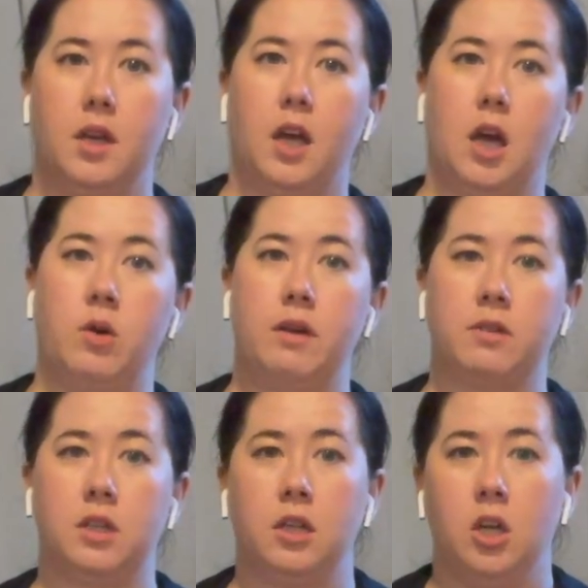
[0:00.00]

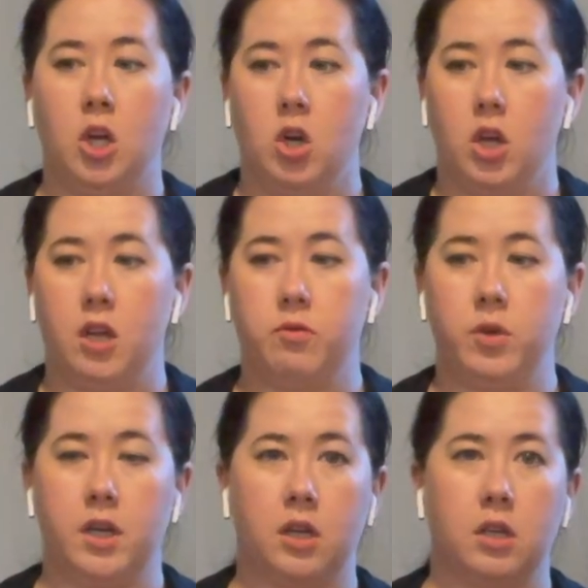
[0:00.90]
However, if
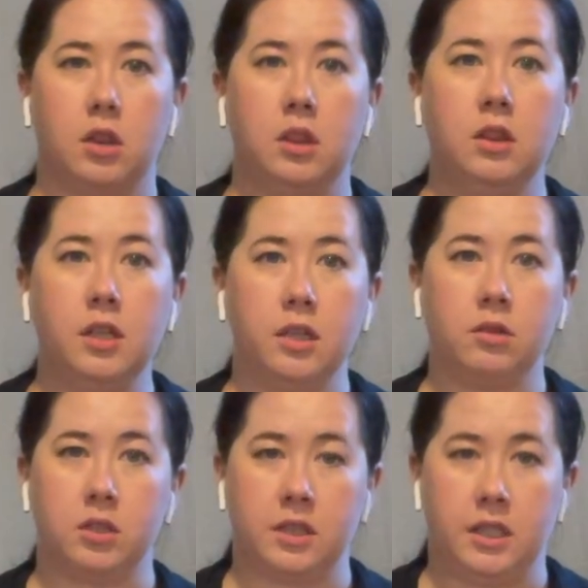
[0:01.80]
we are
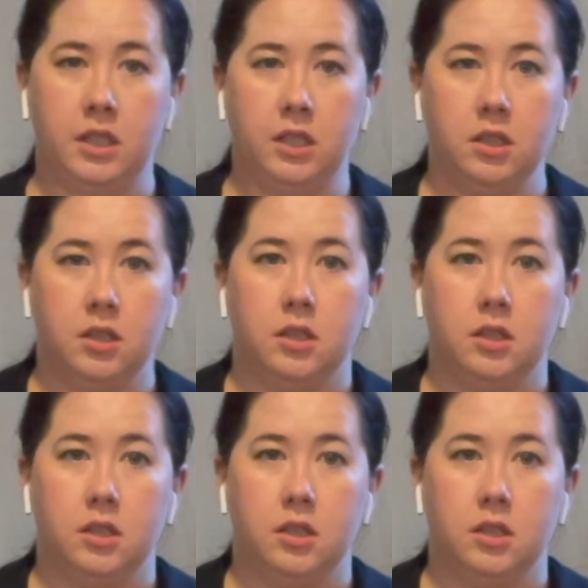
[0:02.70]
literally